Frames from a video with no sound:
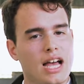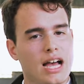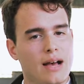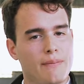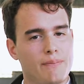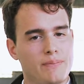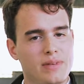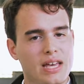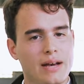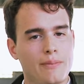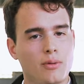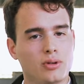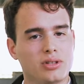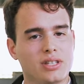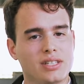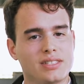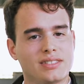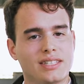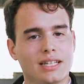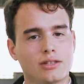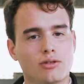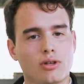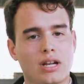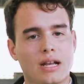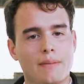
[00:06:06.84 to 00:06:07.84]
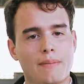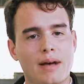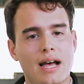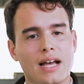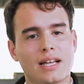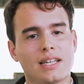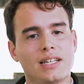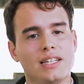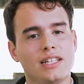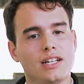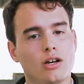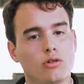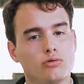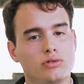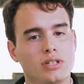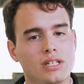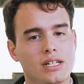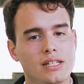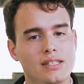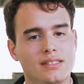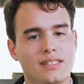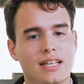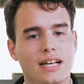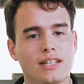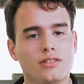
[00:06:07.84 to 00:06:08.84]
We tested the machine
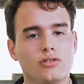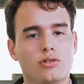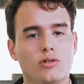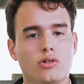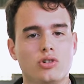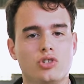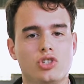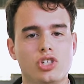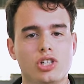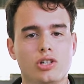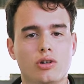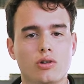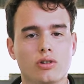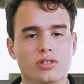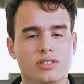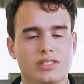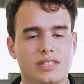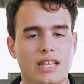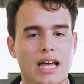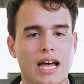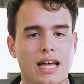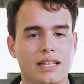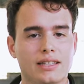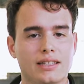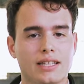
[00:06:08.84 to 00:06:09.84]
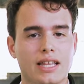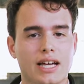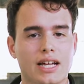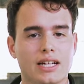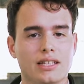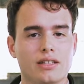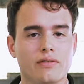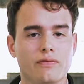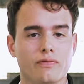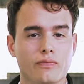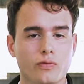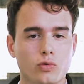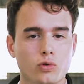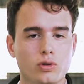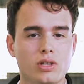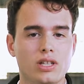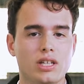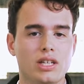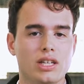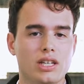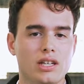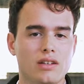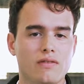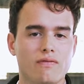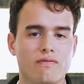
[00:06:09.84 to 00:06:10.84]
according to the VDI
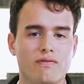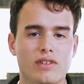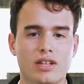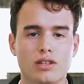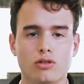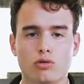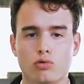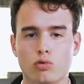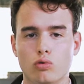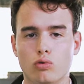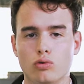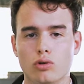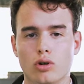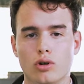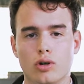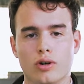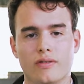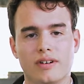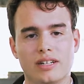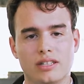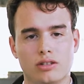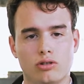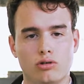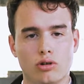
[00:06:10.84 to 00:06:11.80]
2198 standard cycle.